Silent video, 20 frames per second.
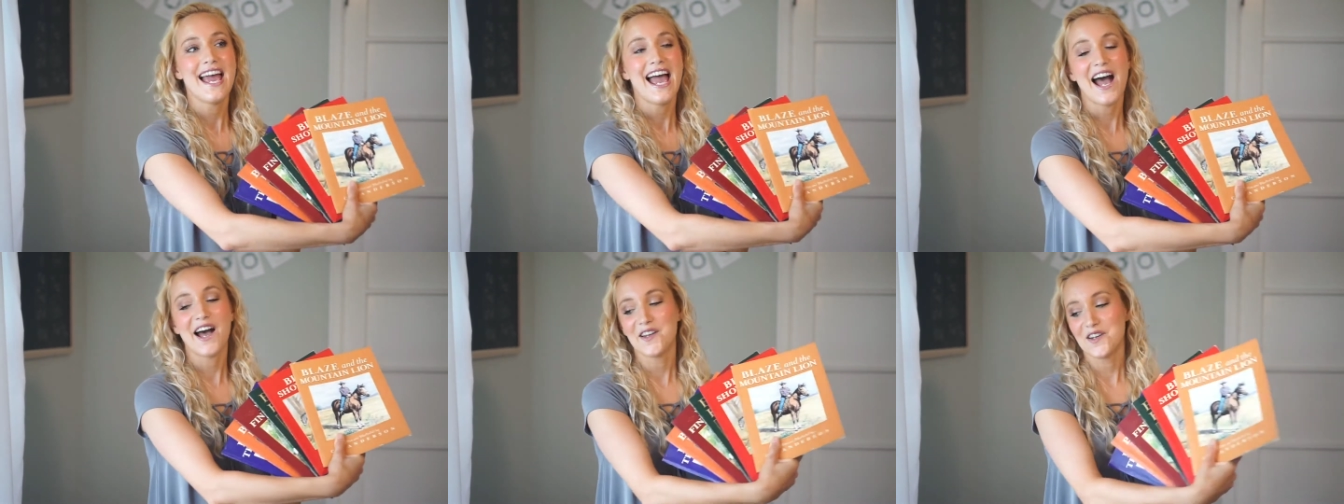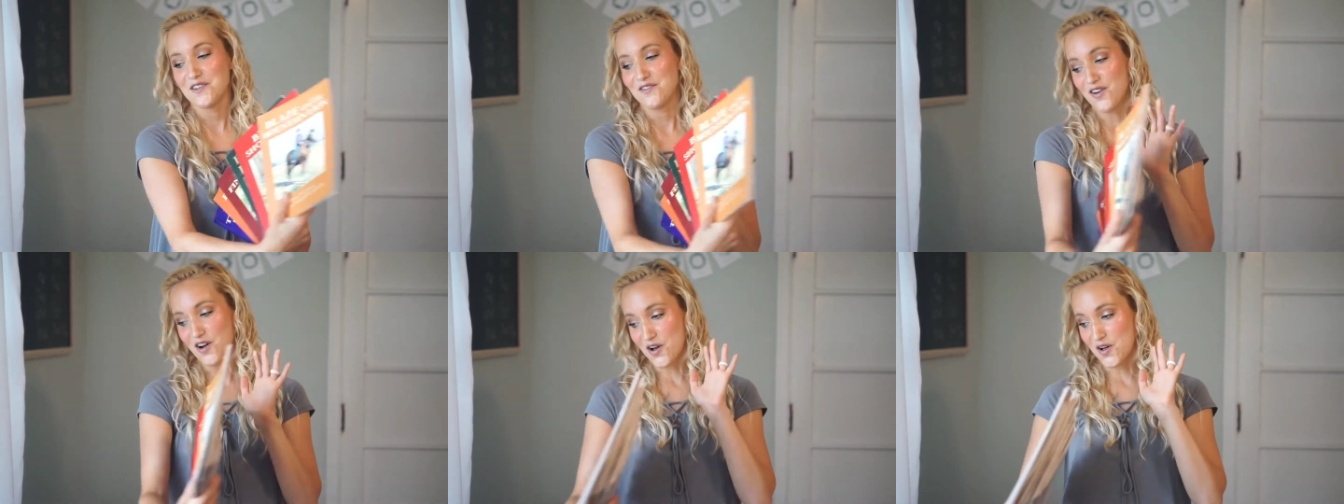
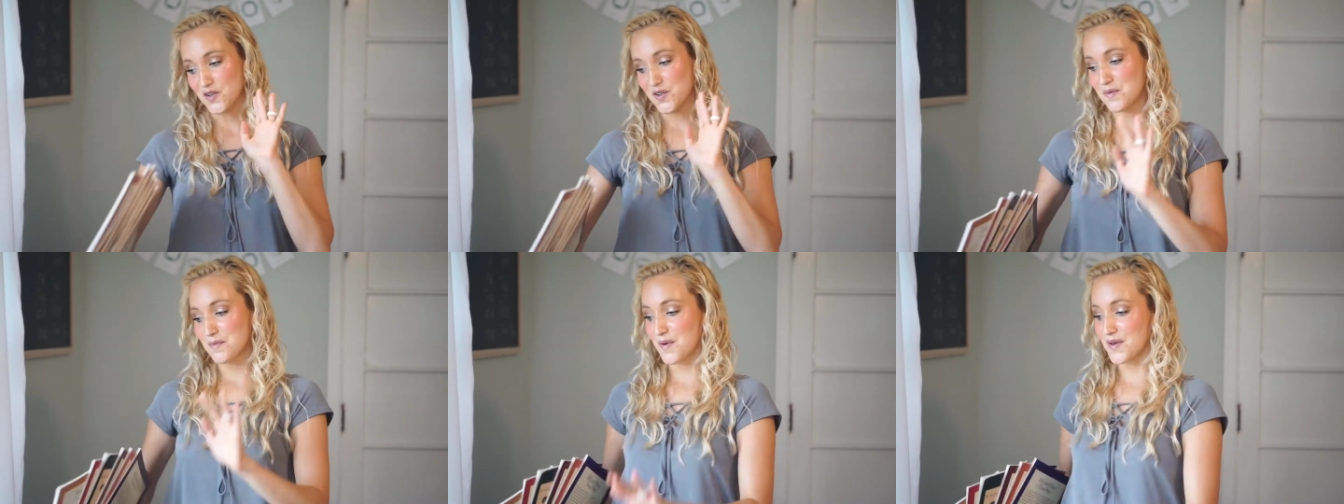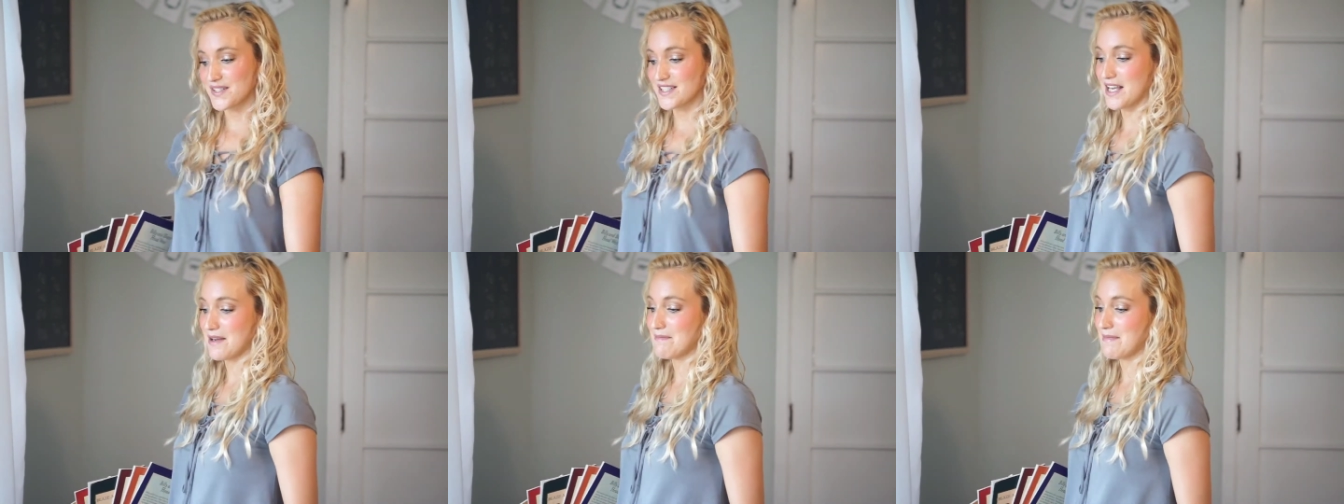out of all the
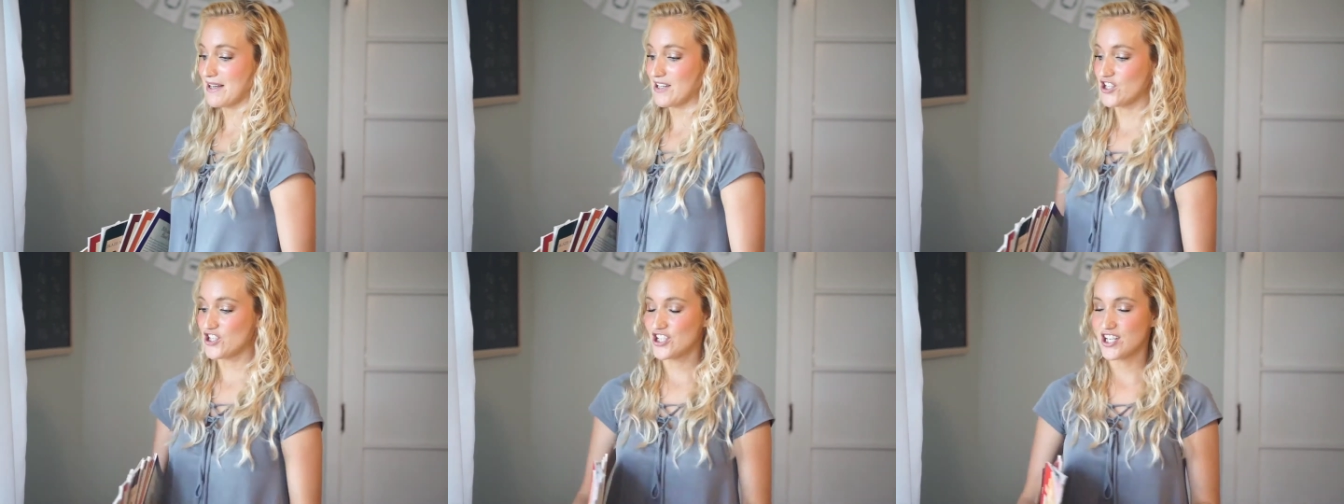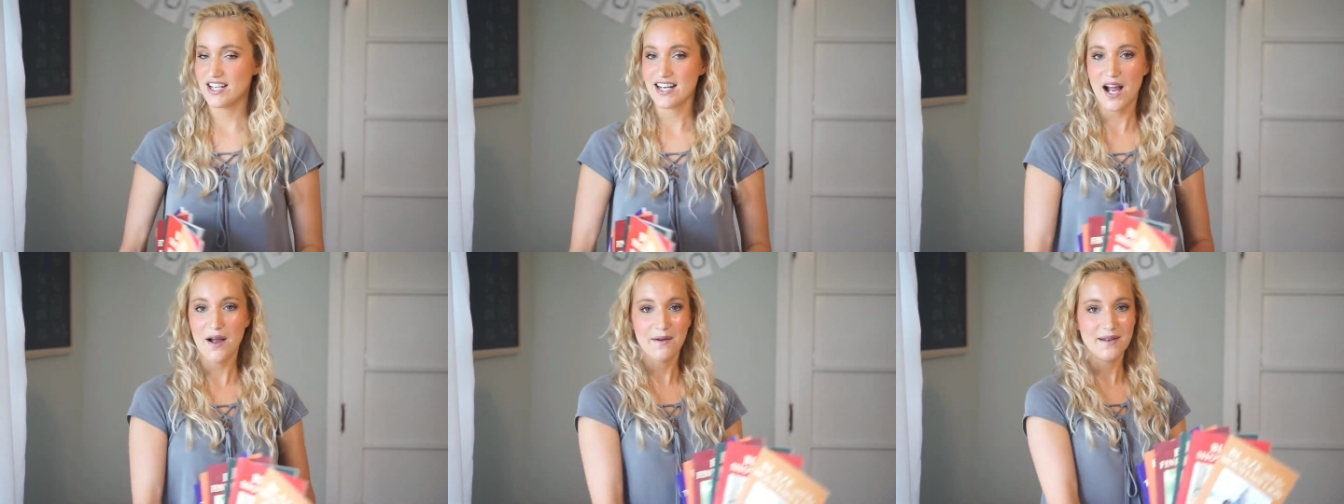books I
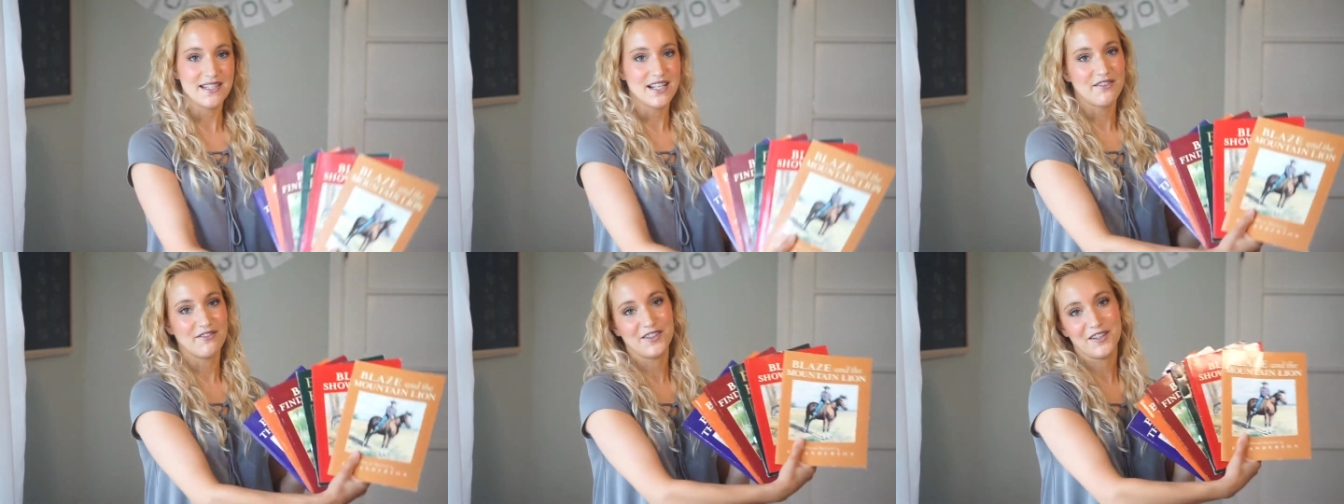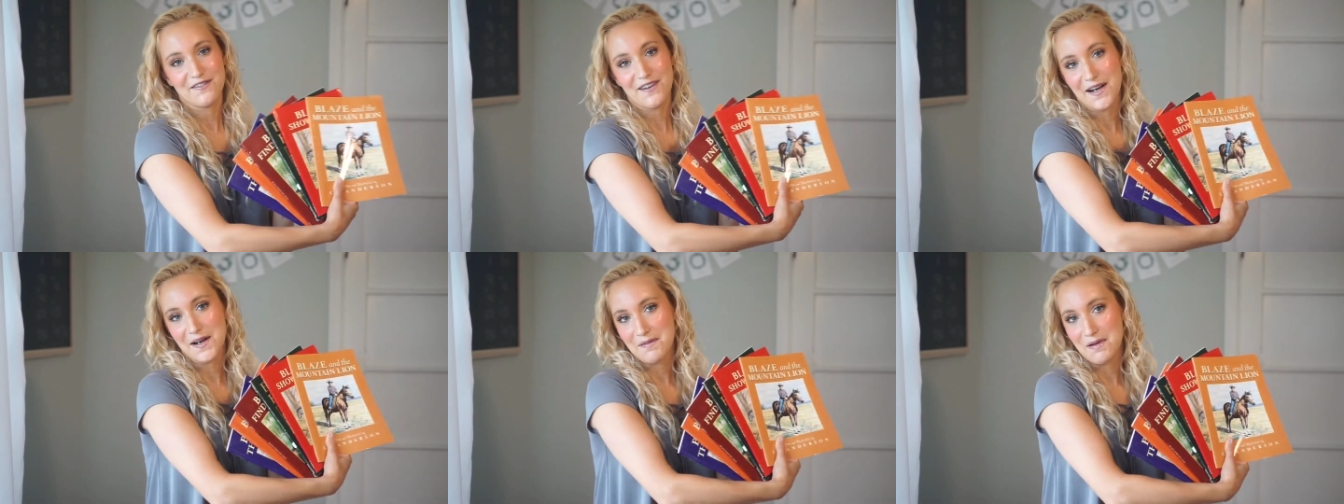mentioned, I would
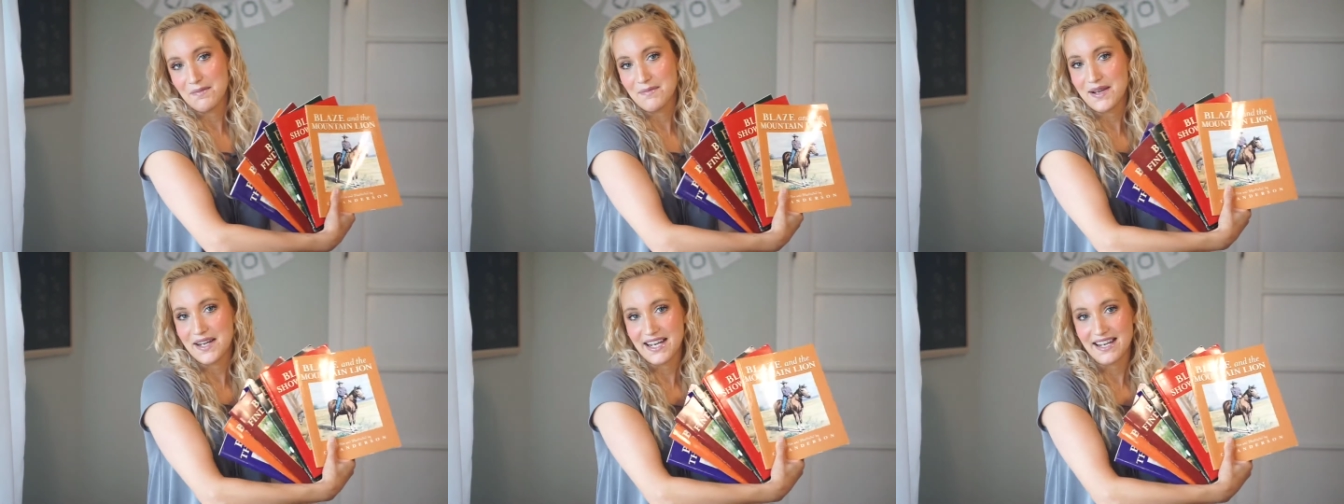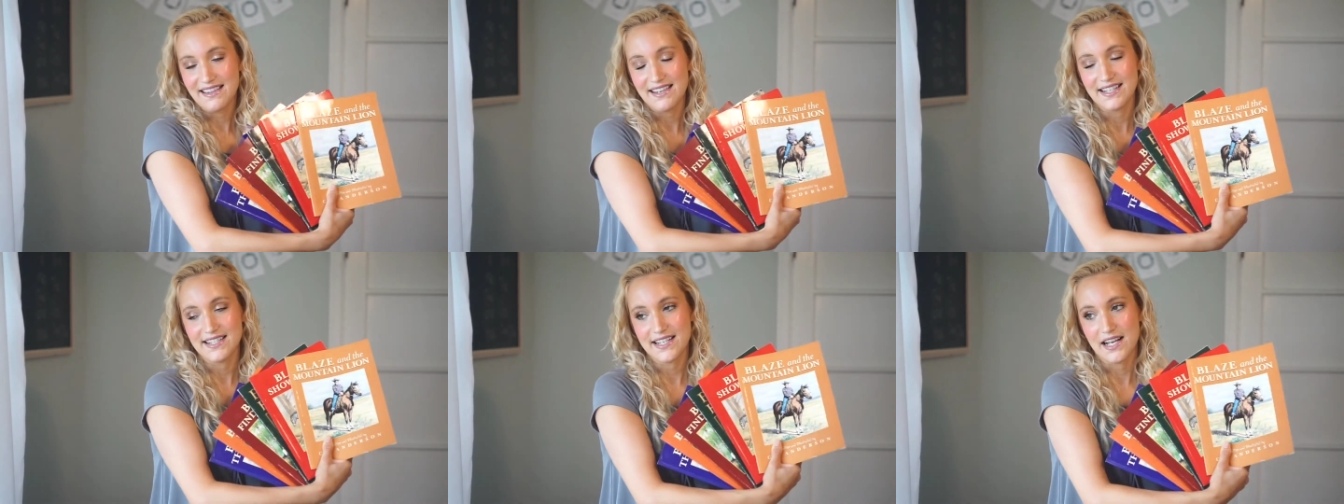definitely recommend
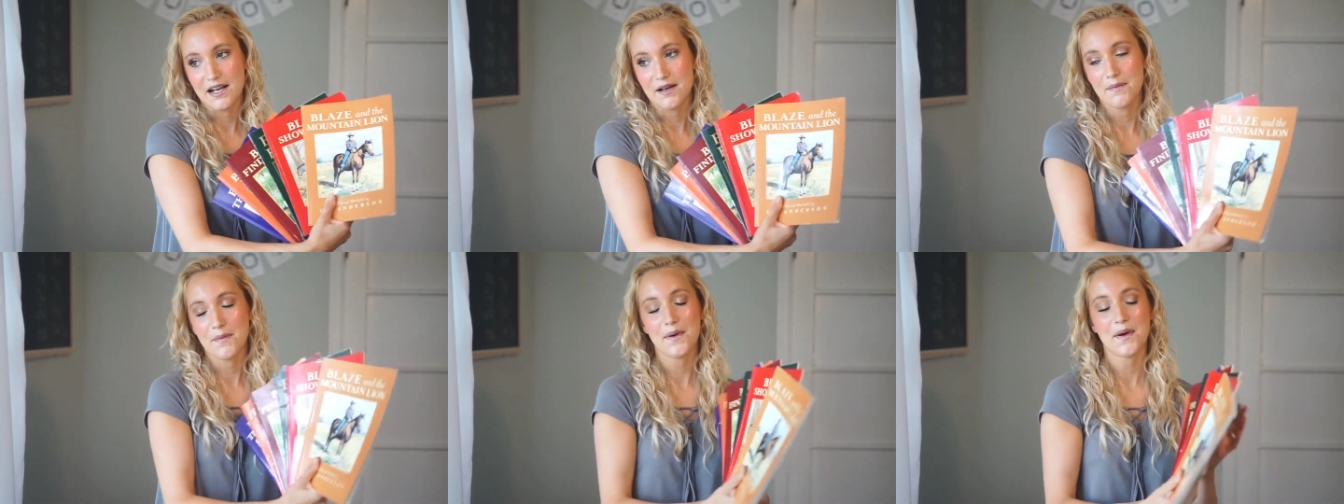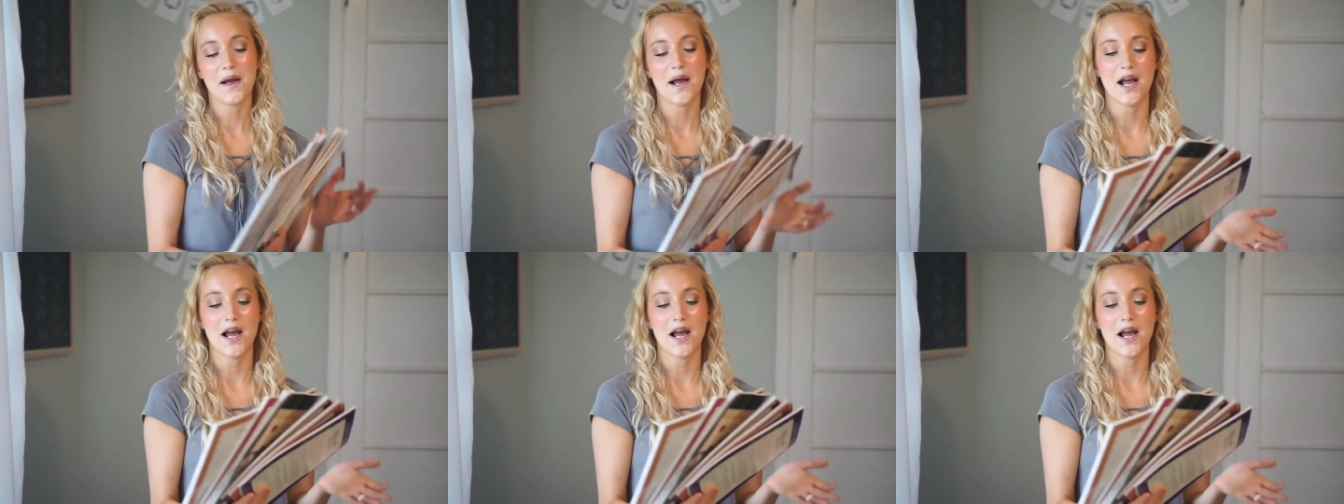picking these up.